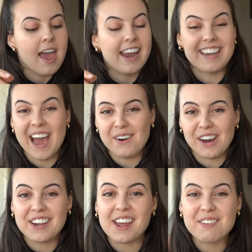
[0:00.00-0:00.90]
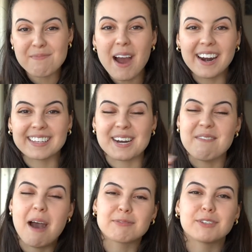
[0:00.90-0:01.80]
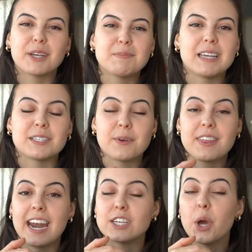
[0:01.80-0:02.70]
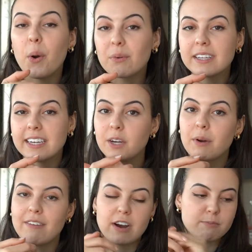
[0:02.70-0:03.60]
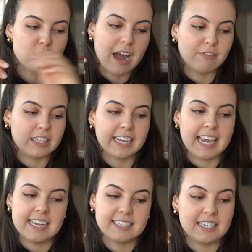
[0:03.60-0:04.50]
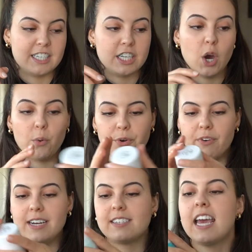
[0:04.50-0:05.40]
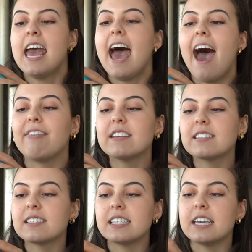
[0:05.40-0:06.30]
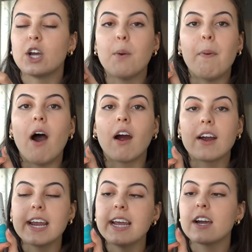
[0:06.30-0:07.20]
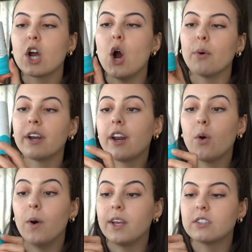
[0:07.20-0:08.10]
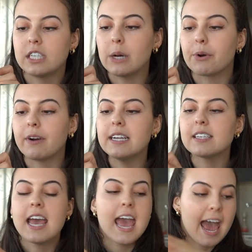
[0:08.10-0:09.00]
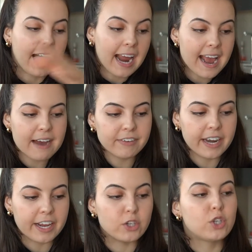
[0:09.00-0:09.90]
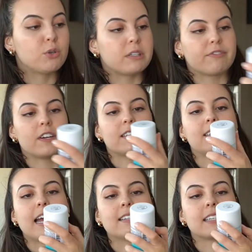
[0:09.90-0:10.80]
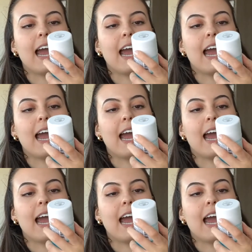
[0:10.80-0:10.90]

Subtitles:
Now, another product that I'm absolutely obsessed with that I totally need whenever I'm traveling is deodorant. And this is the Kopari Coconut Oil Deodorant, and I have it in 2 different scents.